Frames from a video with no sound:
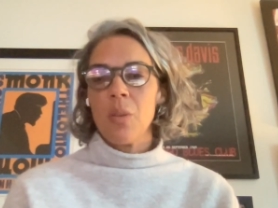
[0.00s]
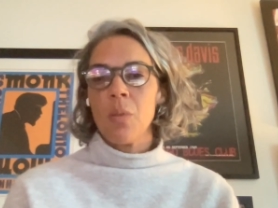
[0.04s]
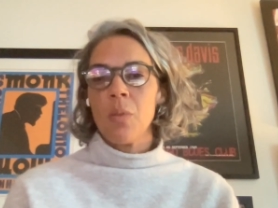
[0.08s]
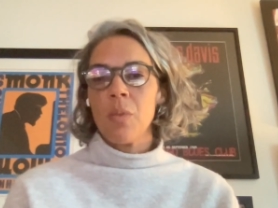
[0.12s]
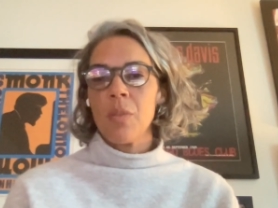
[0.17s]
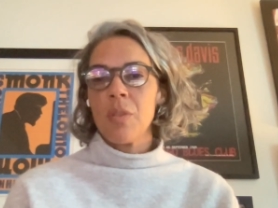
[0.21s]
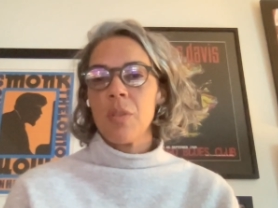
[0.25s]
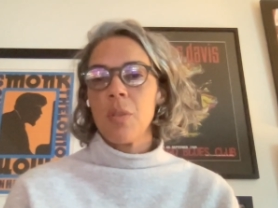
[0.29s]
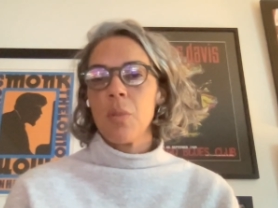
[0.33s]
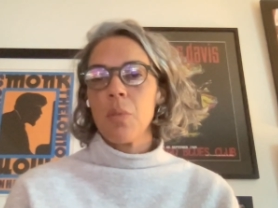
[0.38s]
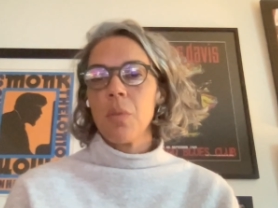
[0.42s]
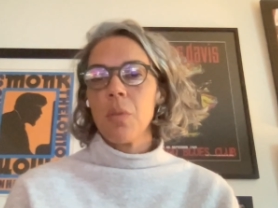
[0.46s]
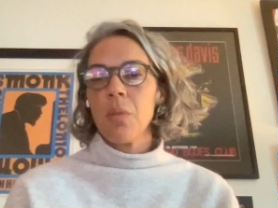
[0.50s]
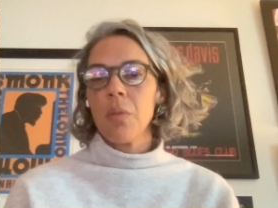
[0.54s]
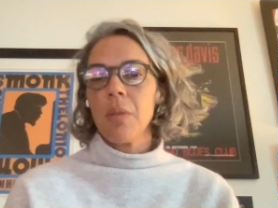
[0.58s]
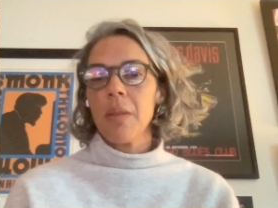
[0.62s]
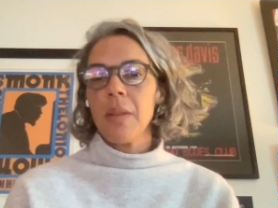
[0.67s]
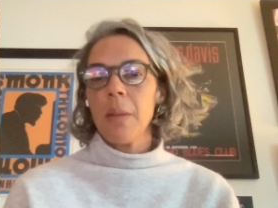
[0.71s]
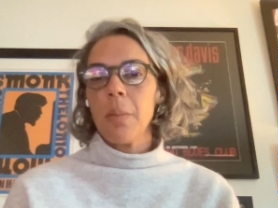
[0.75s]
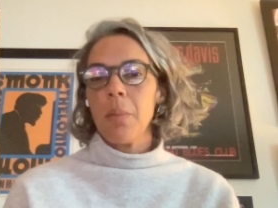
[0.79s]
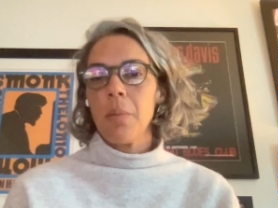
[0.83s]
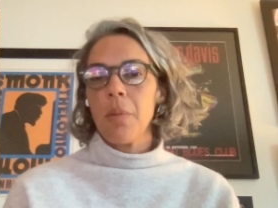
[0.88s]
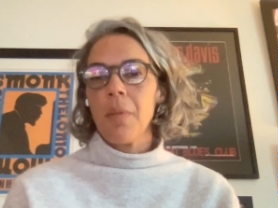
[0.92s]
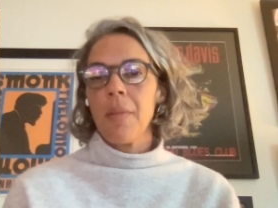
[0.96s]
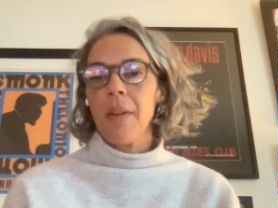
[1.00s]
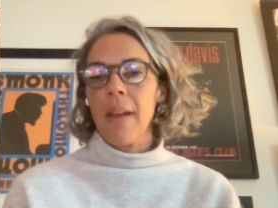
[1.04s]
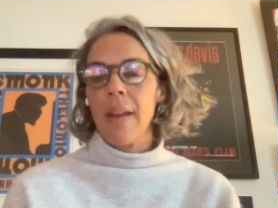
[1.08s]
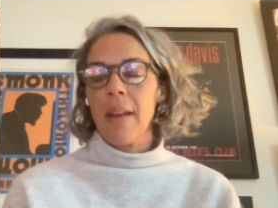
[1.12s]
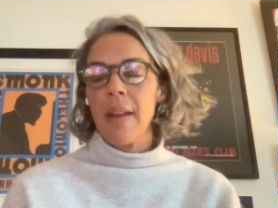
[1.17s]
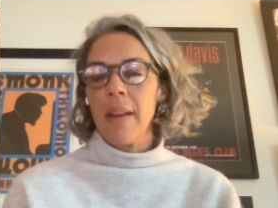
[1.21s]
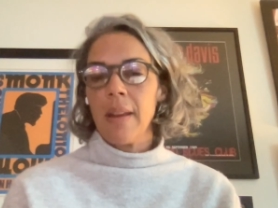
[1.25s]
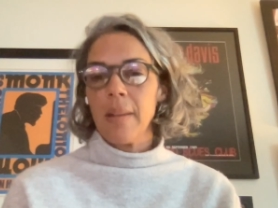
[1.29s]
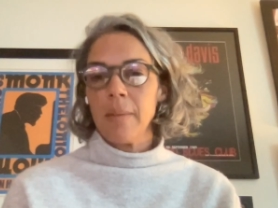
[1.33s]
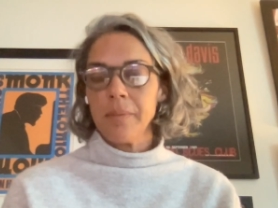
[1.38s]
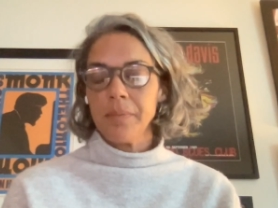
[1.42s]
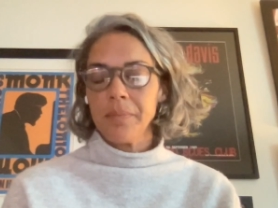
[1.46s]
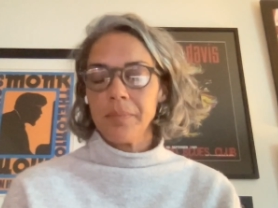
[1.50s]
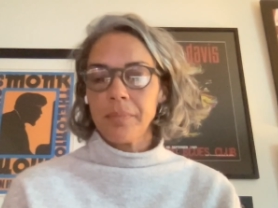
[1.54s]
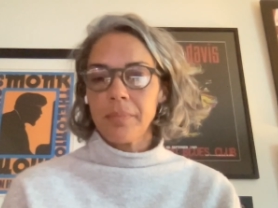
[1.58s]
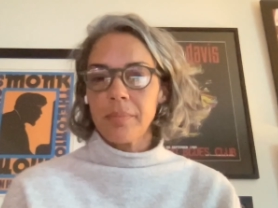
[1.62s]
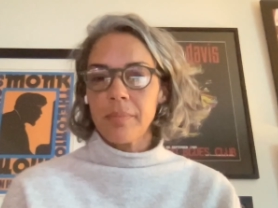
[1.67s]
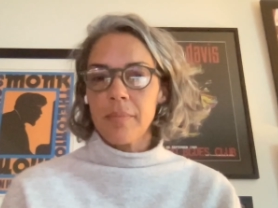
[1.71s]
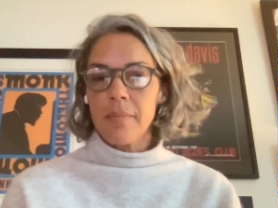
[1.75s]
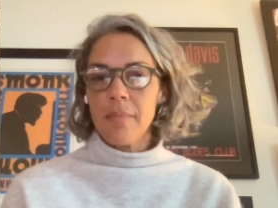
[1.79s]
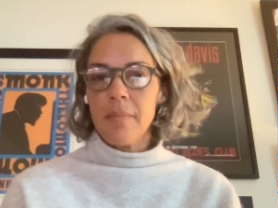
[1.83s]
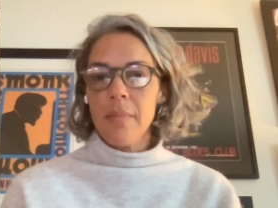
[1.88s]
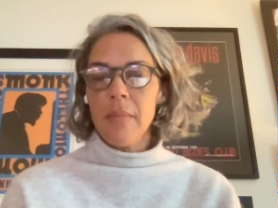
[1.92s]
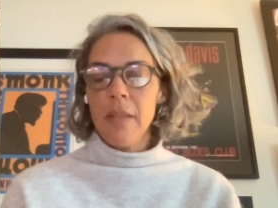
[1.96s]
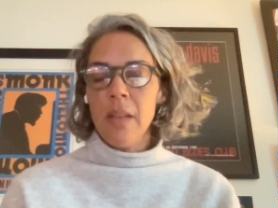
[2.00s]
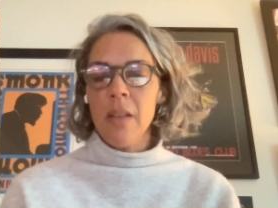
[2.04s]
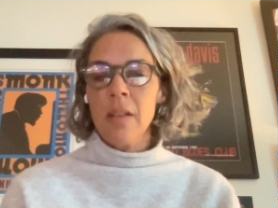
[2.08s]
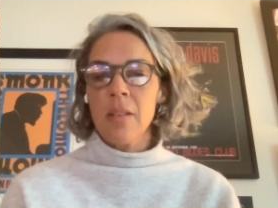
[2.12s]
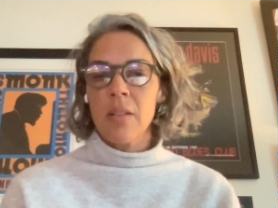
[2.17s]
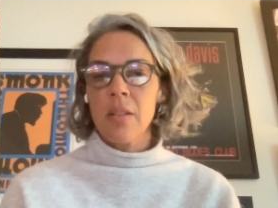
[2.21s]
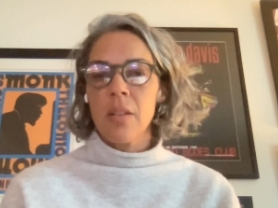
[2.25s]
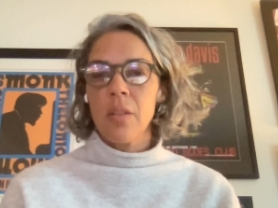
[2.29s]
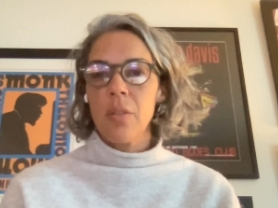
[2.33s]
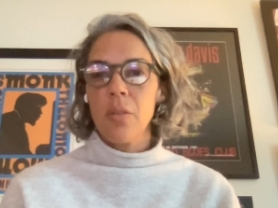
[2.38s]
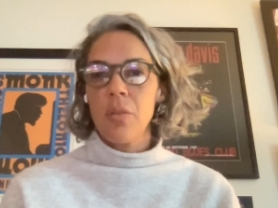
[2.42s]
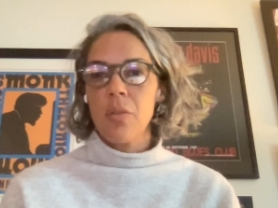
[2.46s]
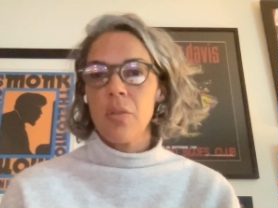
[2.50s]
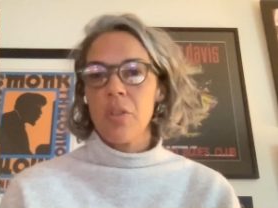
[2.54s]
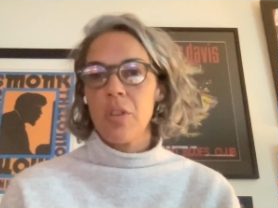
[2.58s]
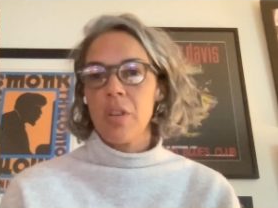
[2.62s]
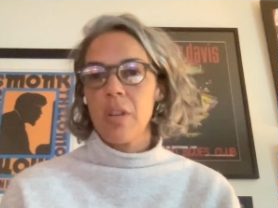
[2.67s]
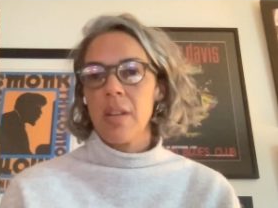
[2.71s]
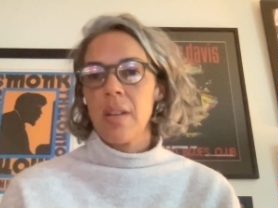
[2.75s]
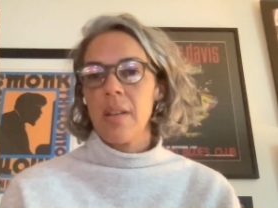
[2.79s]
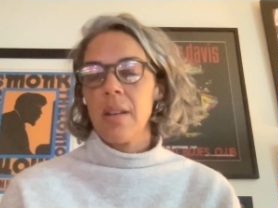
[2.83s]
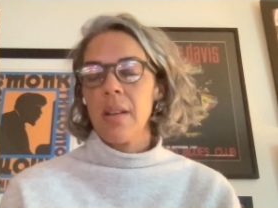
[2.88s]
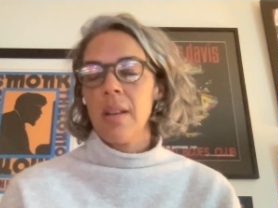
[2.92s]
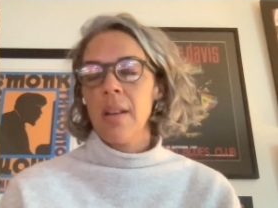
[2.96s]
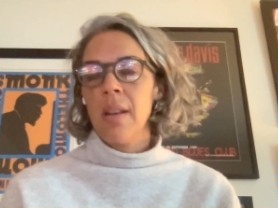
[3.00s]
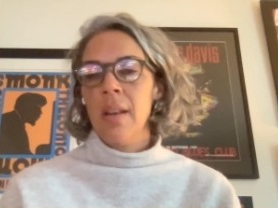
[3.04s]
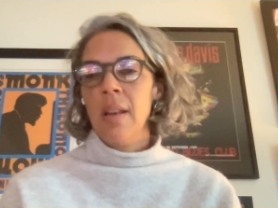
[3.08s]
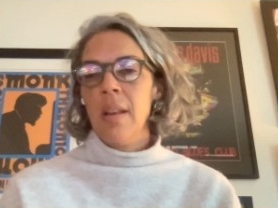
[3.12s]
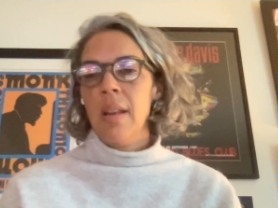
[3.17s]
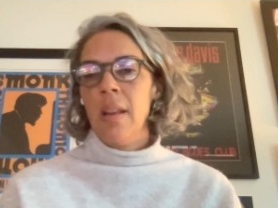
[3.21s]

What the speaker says: So we're really providing a solution